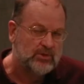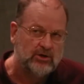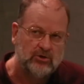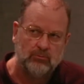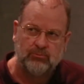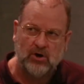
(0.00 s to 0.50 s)

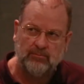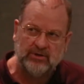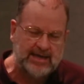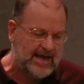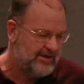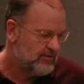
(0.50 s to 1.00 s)
You'll probably
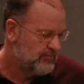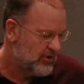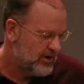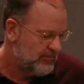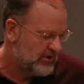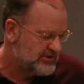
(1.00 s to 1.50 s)
gather
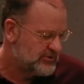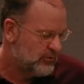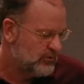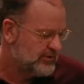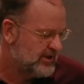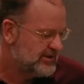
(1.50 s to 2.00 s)
by my
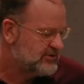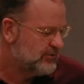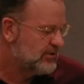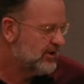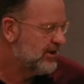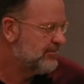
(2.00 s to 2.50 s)
talk that I
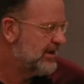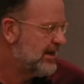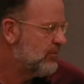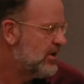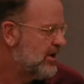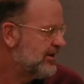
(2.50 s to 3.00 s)
talk a lot about
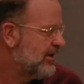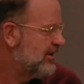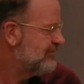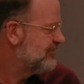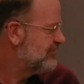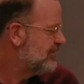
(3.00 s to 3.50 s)

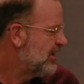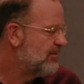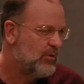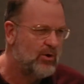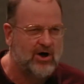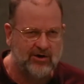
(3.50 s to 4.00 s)
wildlife. I'm a
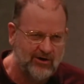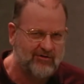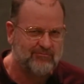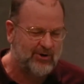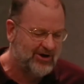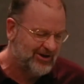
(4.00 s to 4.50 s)
wildlife
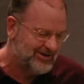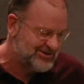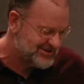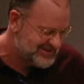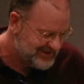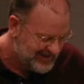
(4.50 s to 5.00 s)

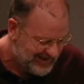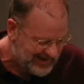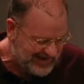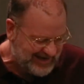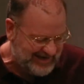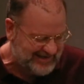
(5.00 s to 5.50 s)
biologist,
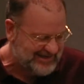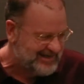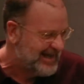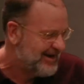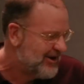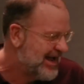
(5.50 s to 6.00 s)

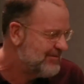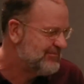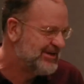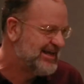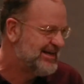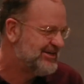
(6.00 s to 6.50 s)
and I happen to
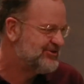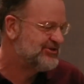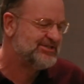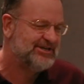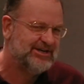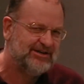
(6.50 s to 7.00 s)
get
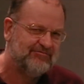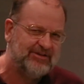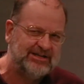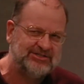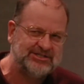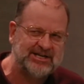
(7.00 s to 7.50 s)
interested in
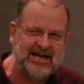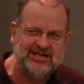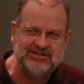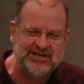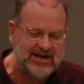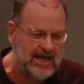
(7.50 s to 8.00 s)

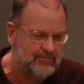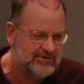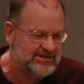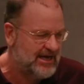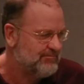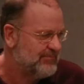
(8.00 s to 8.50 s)
vegetation and
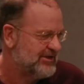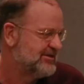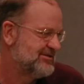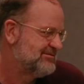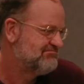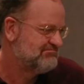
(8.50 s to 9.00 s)
habitat
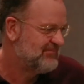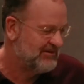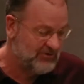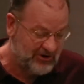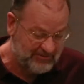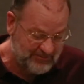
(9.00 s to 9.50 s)
because they've
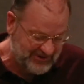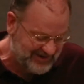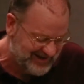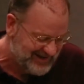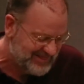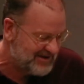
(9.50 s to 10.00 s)
got
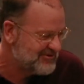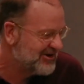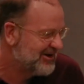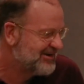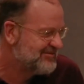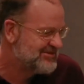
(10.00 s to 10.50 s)
to
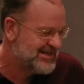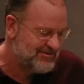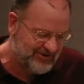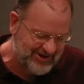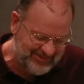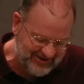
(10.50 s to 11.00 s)
live
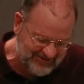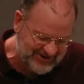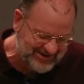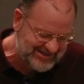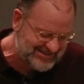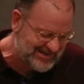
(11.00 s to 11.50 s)
somewhere and they've got
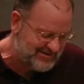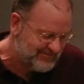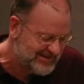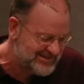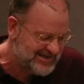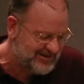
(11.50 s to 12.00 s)
to eat
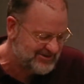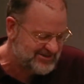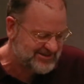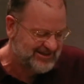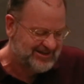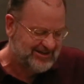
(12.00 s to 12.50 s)
something. So
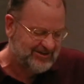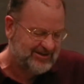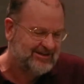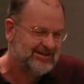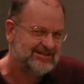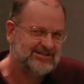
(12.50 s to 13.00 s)

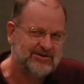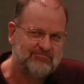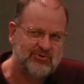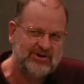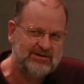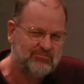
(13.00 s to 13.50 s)
it seemed
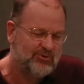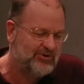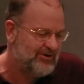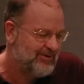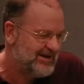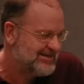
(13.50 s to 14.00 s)
pretty
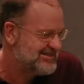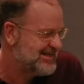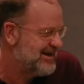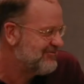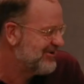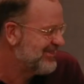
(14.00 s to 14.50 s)
important to
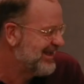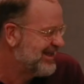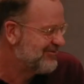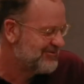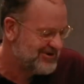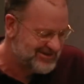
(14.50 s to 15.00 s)
understand what the hell
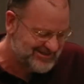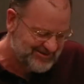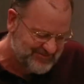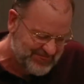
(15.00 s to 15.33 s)
it was.